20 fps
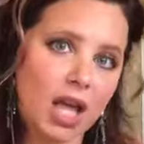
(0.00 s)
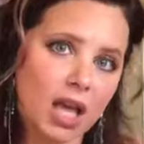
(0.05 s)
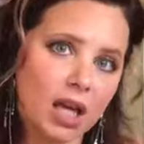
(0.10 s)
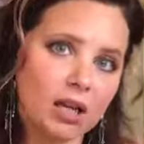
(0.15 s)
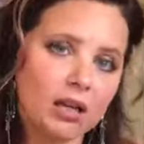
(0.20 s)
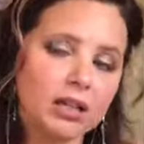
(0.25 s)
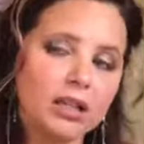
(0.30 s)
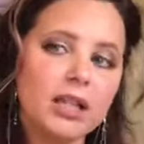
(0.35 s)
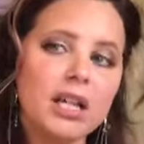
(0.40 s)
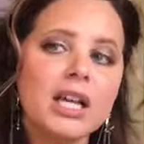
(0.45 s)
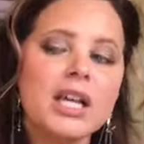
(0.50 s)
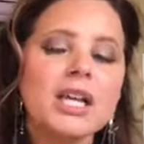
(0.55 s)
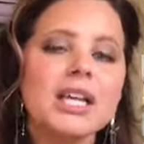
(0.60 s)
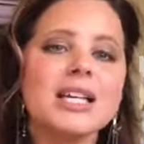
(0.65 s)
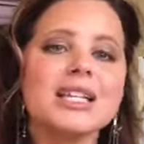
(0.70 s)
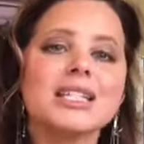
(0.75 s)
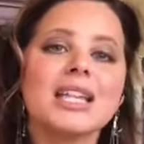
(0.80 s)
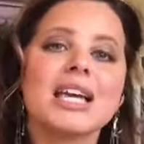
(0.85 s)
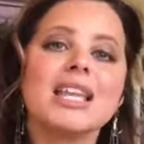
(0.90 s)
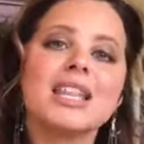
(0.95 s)
our
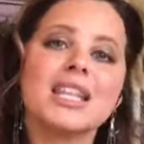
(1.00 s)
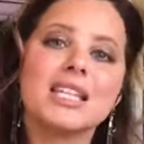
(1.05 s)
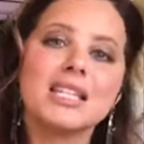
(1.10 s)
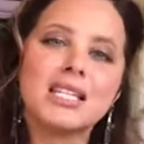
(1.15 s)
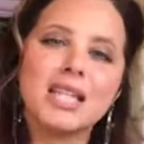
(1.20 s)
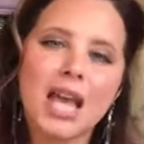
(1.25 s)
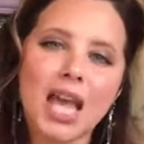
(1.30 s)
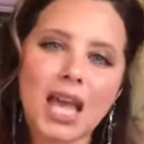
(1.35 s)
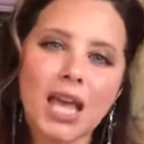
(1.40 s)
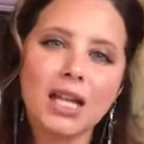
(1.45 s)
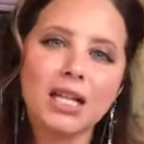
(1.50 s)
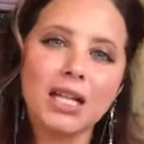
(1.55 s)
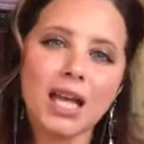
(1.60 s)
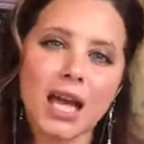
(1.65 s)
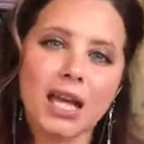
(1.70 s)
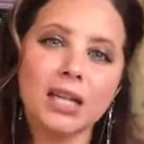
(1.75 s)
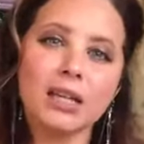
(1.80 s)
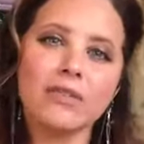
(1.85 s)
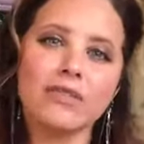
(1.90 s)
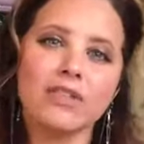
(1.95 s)
tail is like the
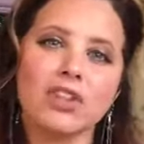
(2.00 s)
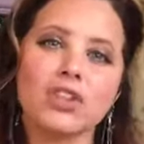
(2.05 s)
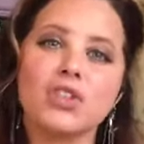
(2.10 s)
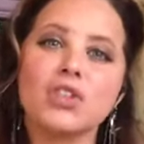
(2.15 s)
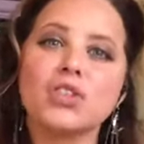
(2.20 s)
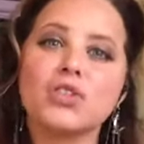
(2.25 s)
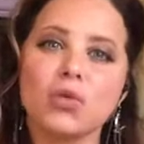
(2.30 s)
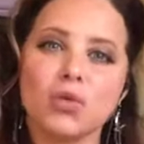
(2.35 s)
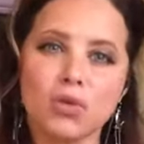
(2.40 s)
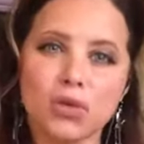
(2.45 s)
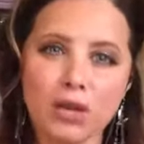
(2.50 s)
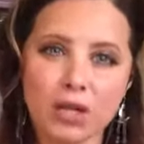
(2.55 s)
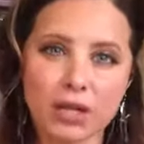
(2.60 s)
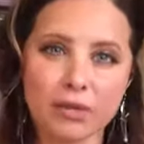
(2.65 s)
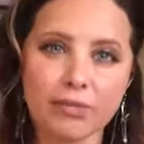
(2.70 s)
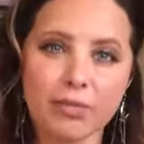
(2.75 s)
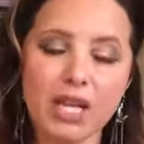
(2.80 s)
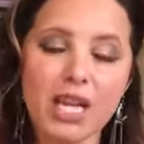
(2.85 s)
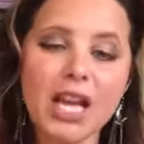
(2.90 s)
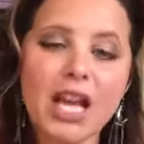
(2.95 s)
tail end of the
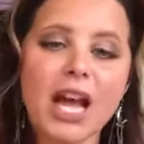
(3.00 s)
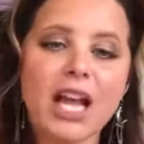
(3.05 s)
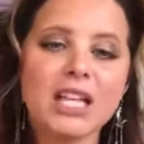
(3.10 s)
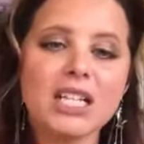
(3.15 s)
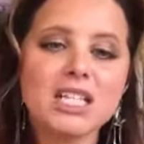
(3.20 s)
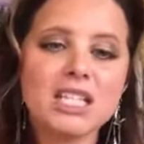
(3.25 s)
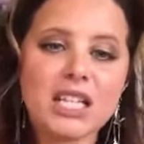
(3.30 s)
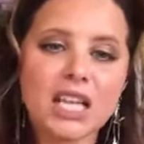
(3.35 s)
storm.